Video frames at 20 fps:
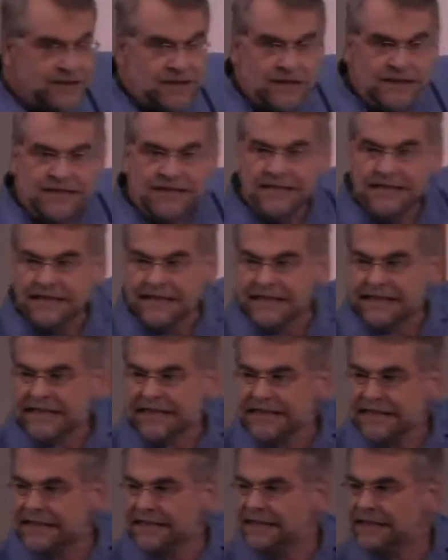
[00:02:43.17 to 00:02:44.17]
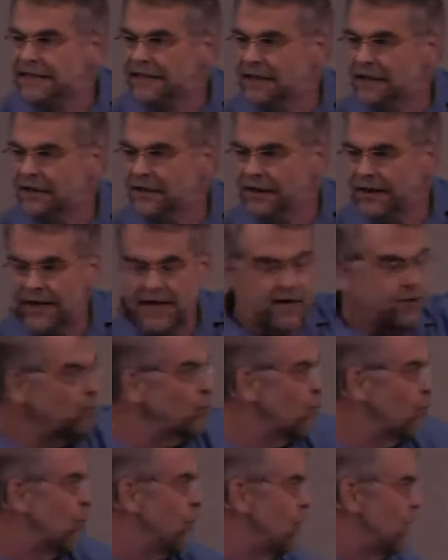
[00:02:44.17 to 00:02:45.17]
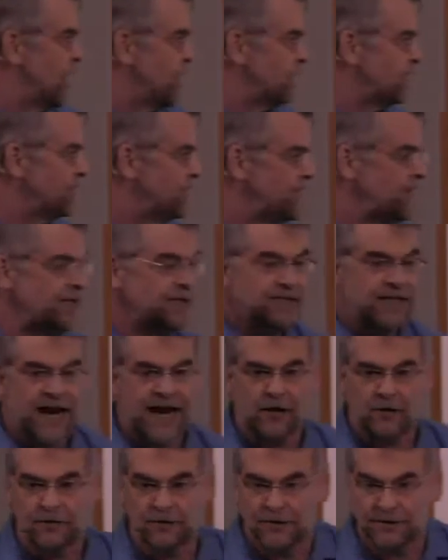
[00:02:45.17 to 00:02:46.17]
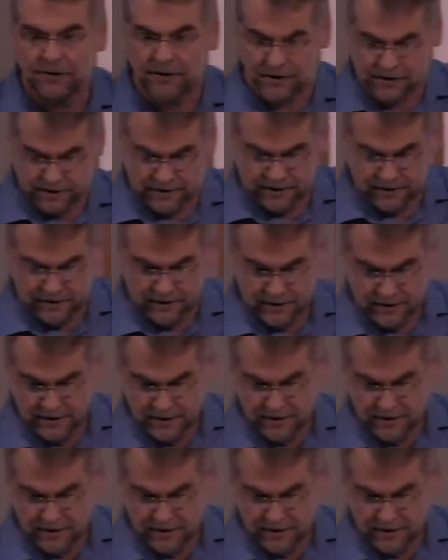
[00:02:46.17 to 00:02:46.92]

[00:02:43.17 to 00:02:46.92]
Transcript: really intense area in one of these houses.